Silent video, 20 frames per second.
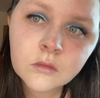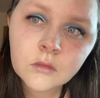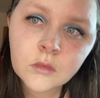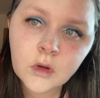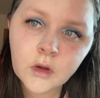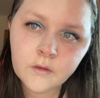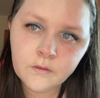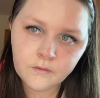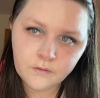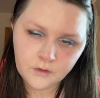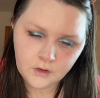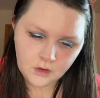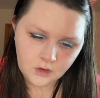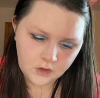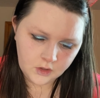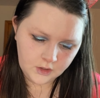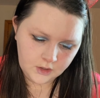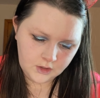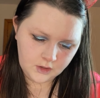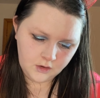I feel
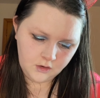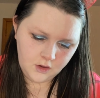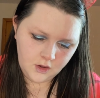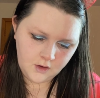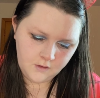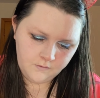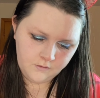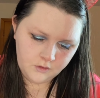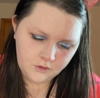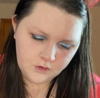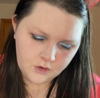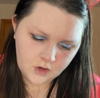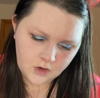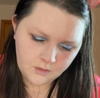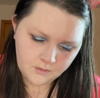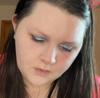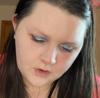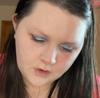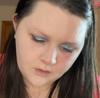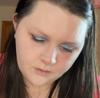like it covered up
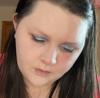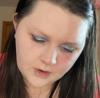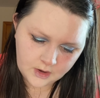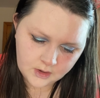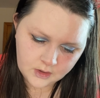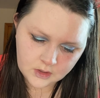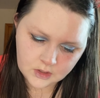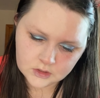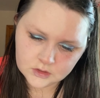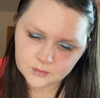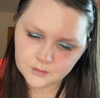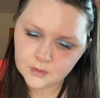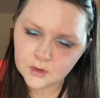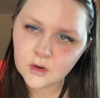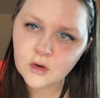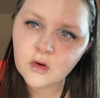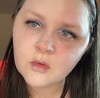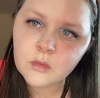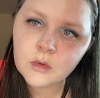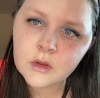my redness
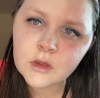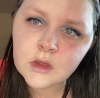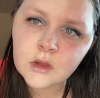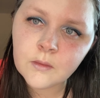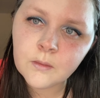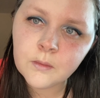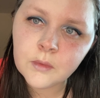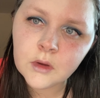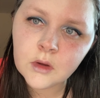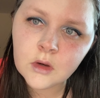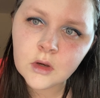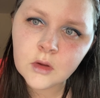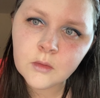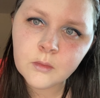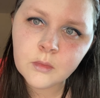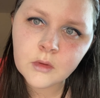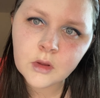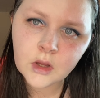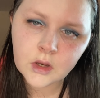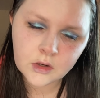better with the beauty
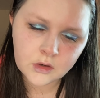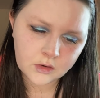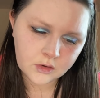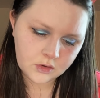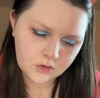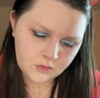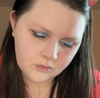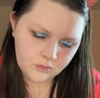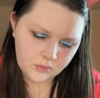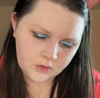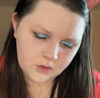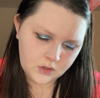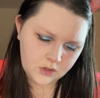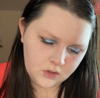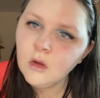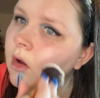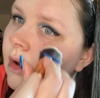blender, but